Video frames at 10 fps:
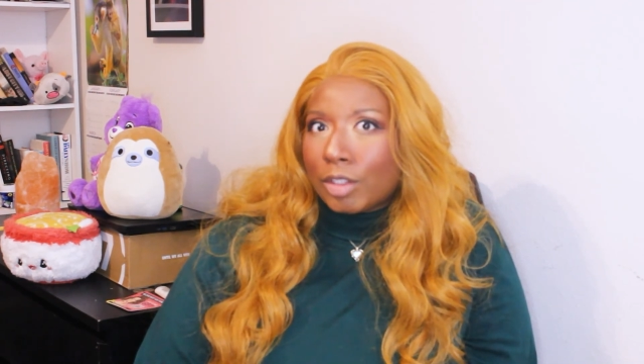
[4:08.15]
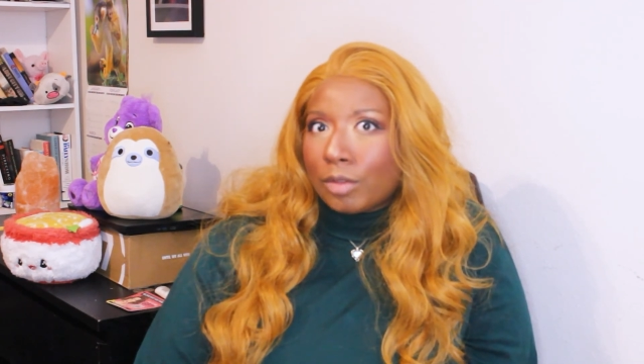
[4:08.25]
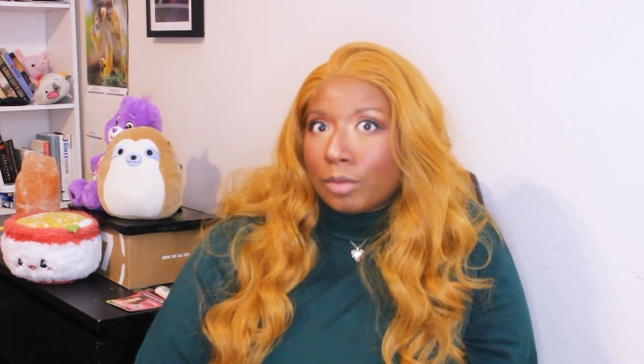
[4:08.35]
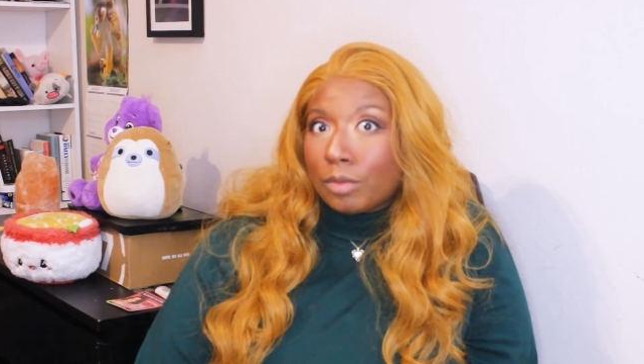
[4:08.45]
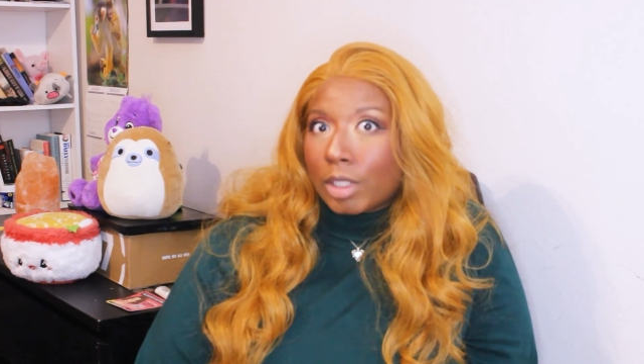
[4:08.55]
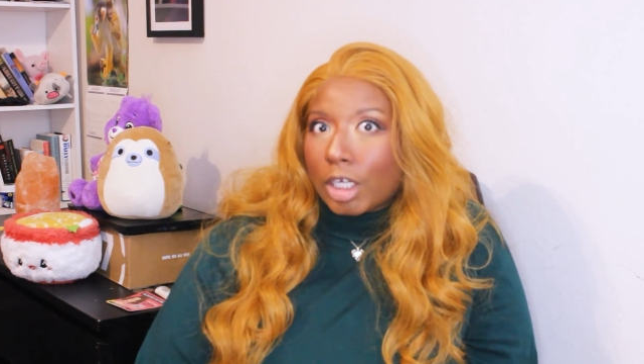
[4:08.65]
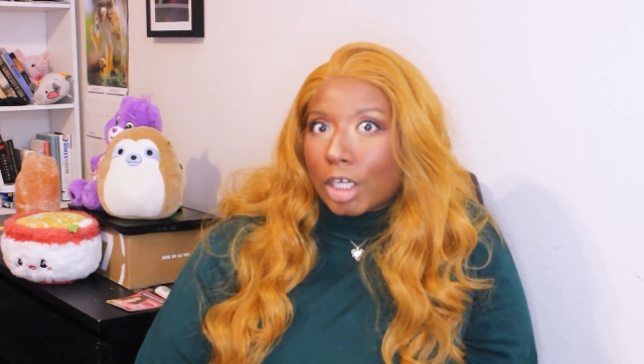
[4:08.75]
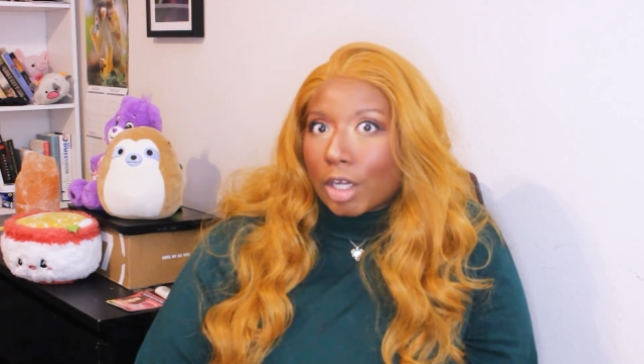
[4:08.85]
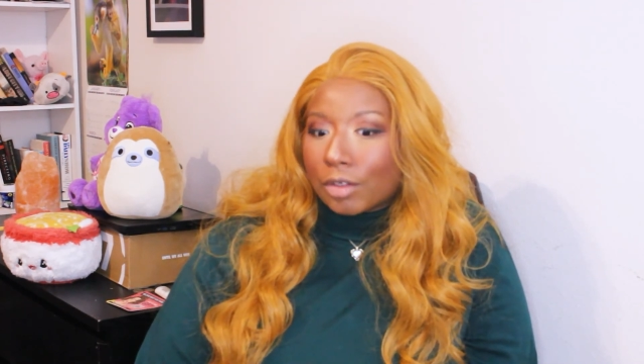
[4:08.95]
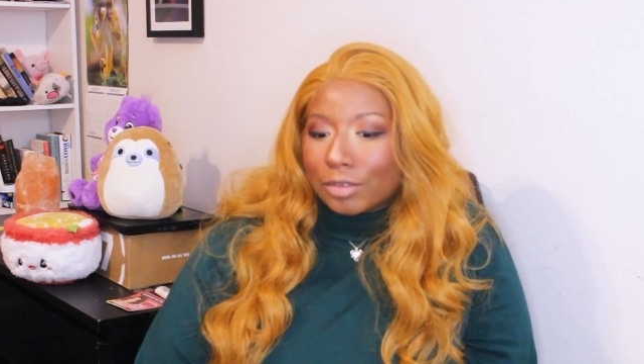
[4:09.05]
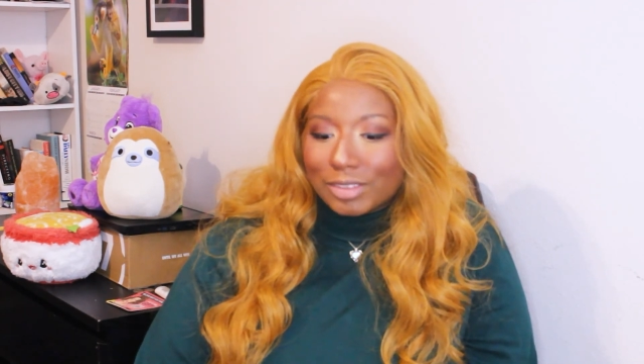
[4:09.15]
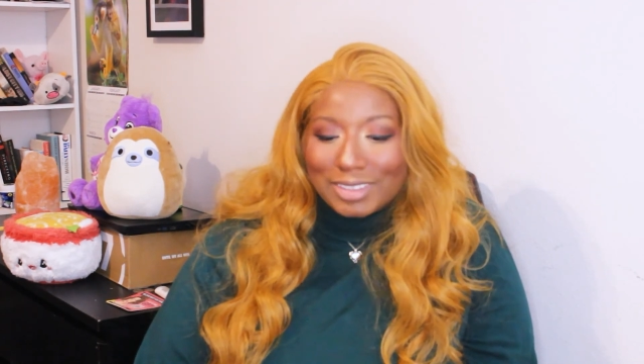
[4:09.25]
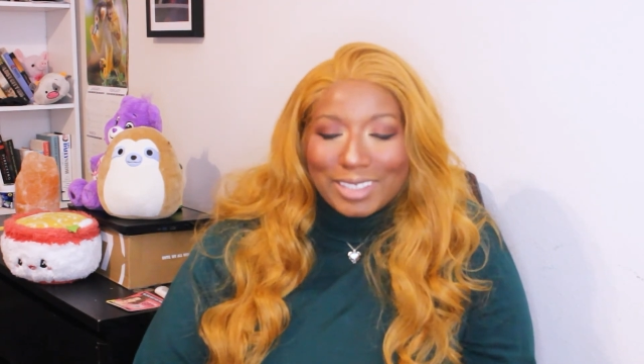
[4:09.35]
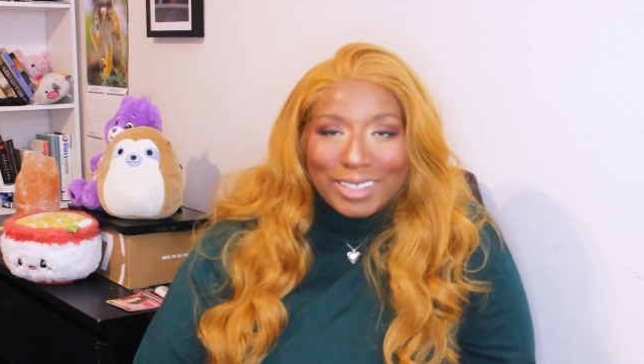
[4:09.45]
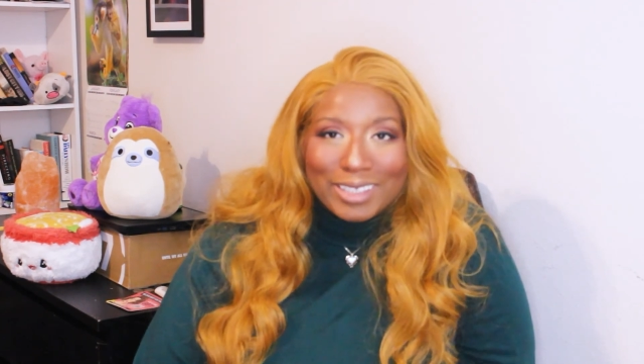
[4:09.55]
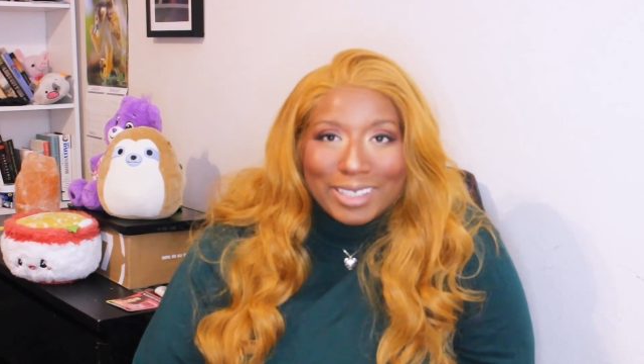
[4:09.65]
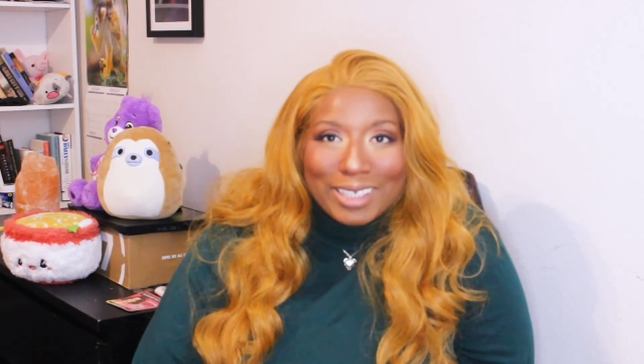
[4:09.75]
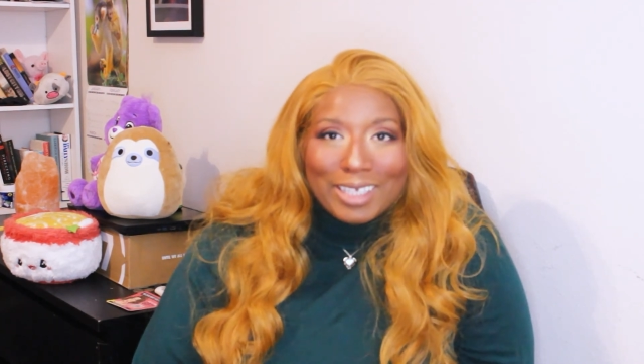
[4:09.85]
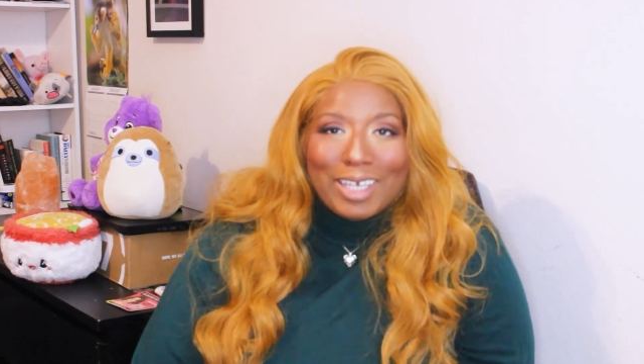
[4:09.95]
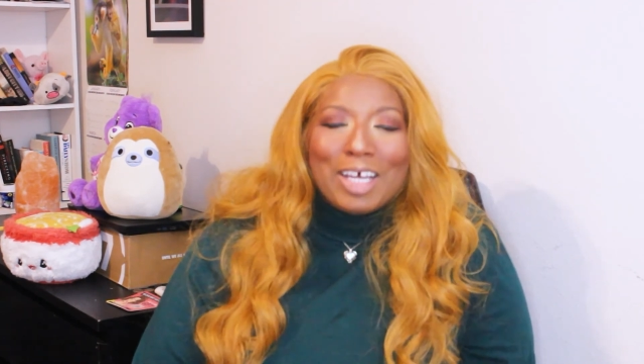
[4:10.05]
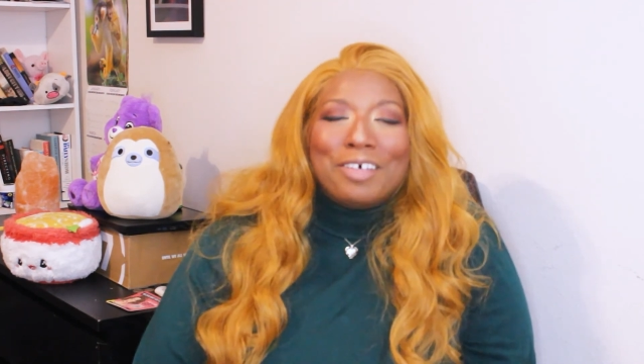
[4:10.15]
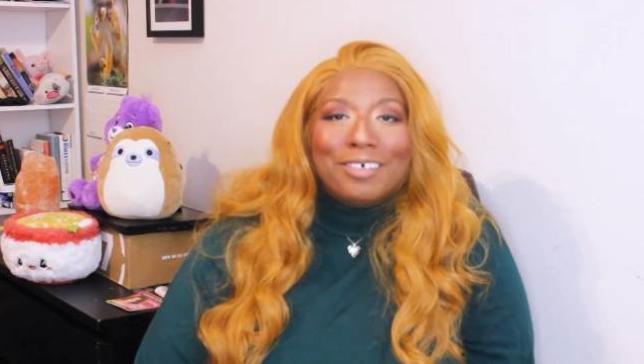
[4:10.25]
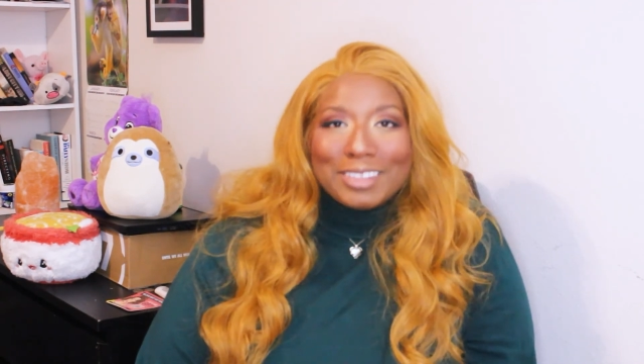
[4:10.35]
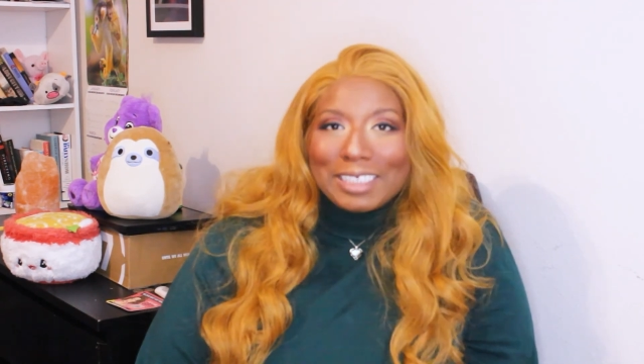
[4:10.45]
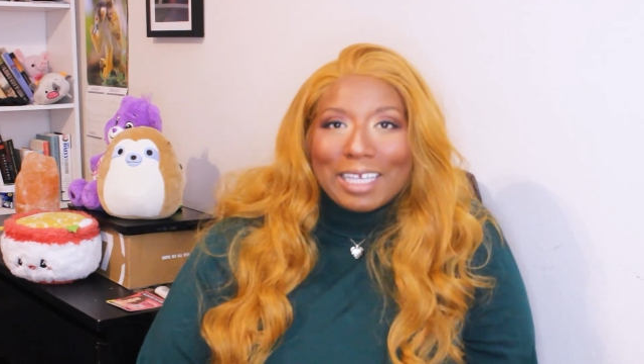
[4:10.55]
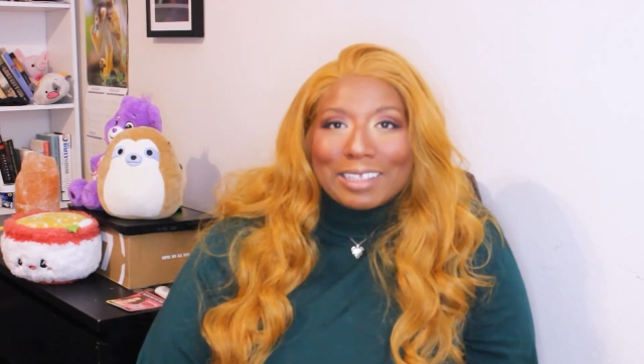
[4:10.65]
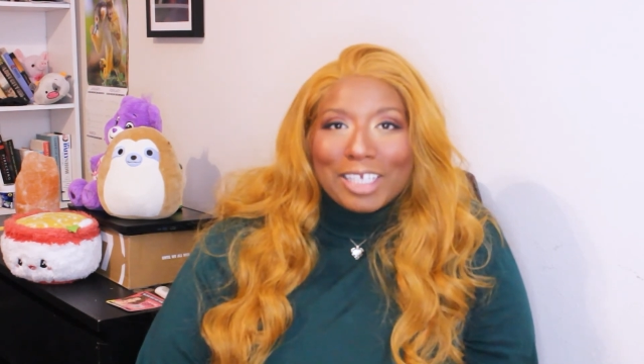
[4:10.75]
Who knows? Once again,